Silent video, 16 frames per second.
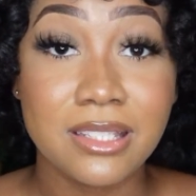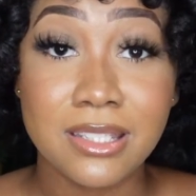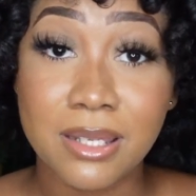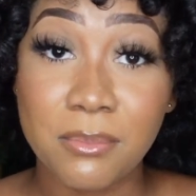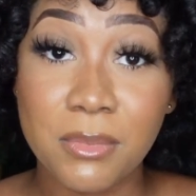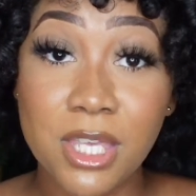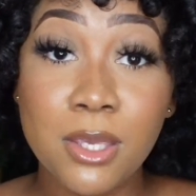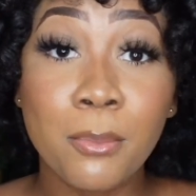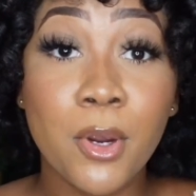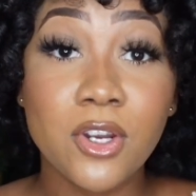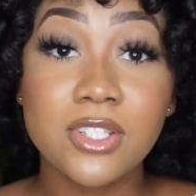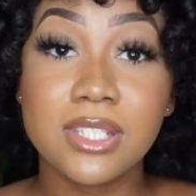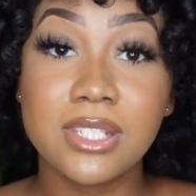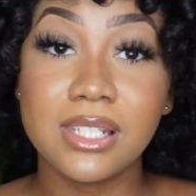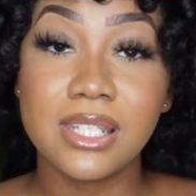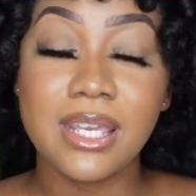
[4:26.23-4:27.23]
To me
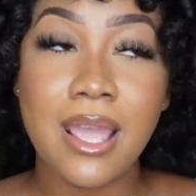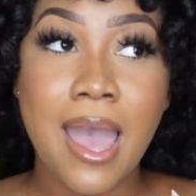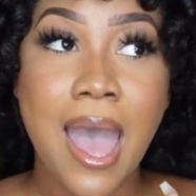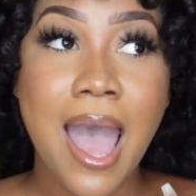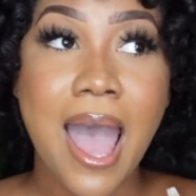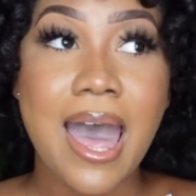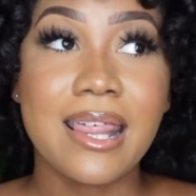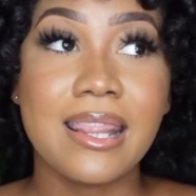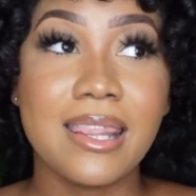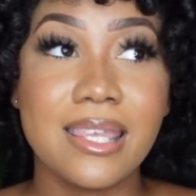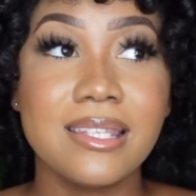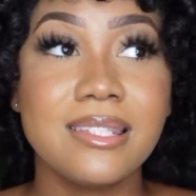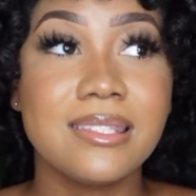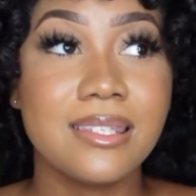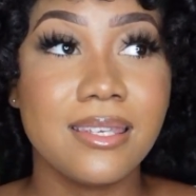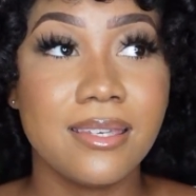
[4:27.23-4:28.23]
personally,
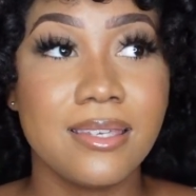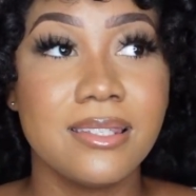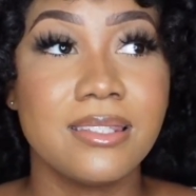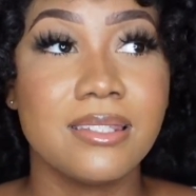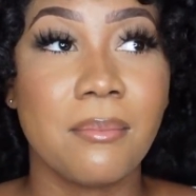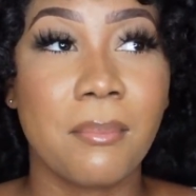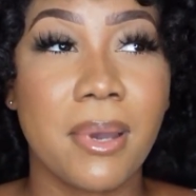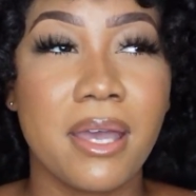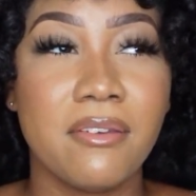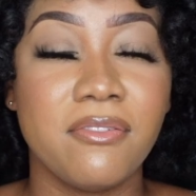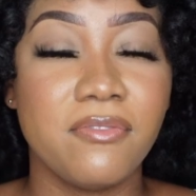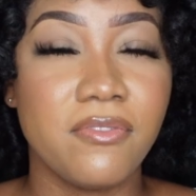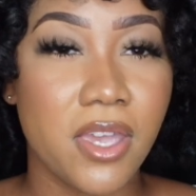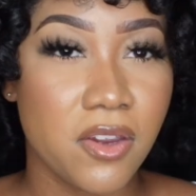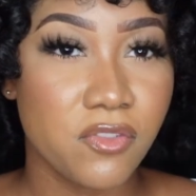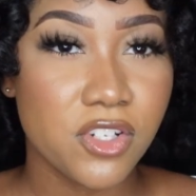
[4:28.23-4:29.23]
this is my
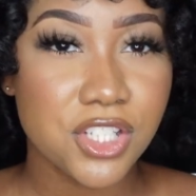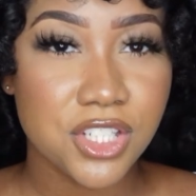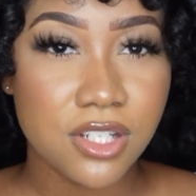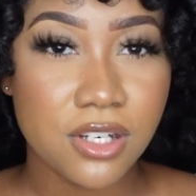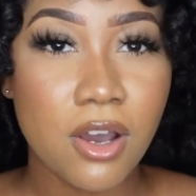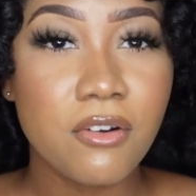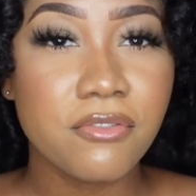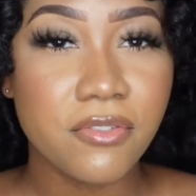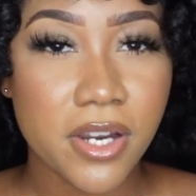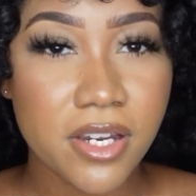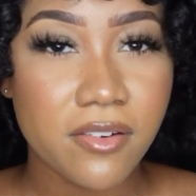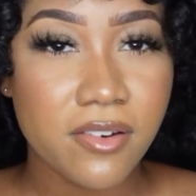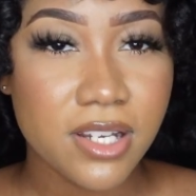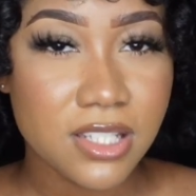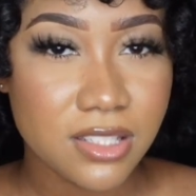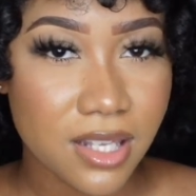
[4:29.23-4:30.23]
favorite Chanel
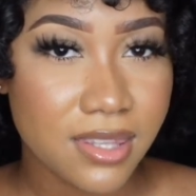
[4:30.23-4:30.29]
fragrance.